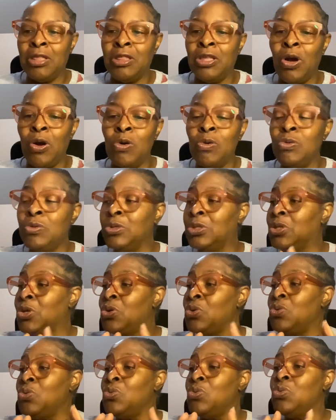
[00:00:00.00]
to those
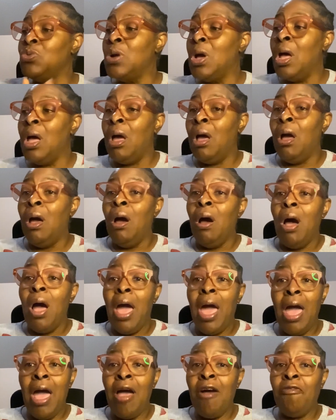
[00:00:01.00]
who
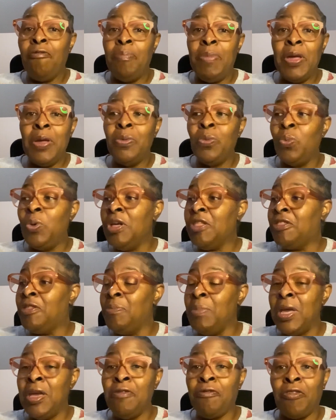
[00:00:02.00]
have been with
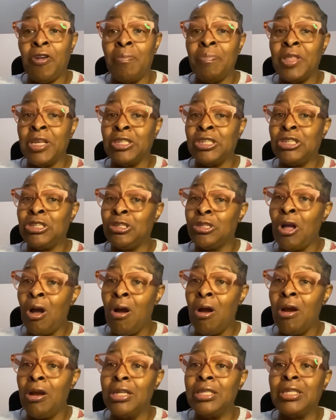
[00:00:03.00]
me from the
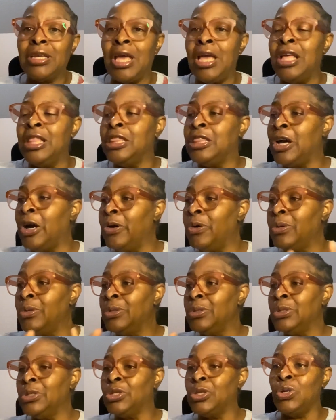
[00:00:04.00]
start and
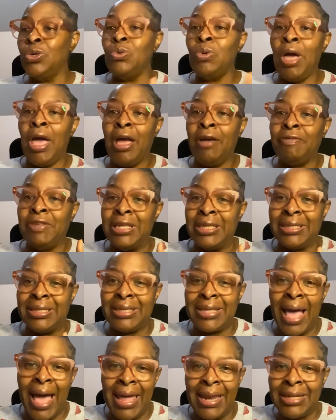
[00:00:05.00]
those who have
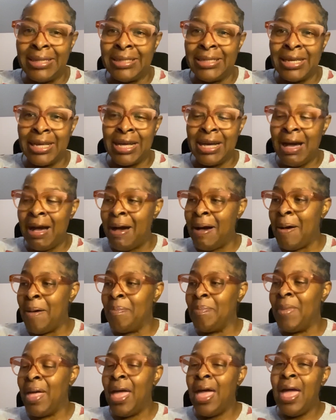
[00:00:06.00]
decided to
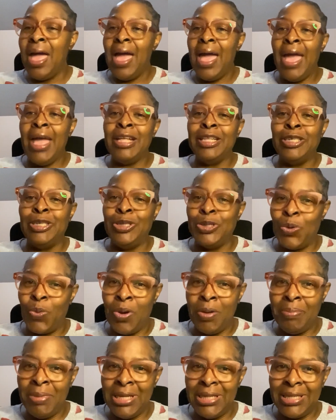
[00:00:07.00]
come and
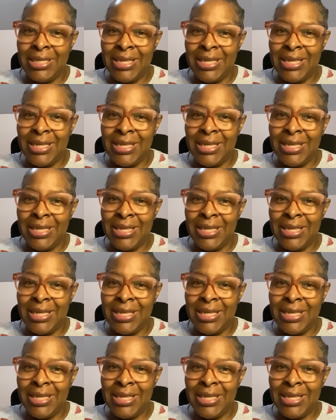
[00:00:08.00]
join me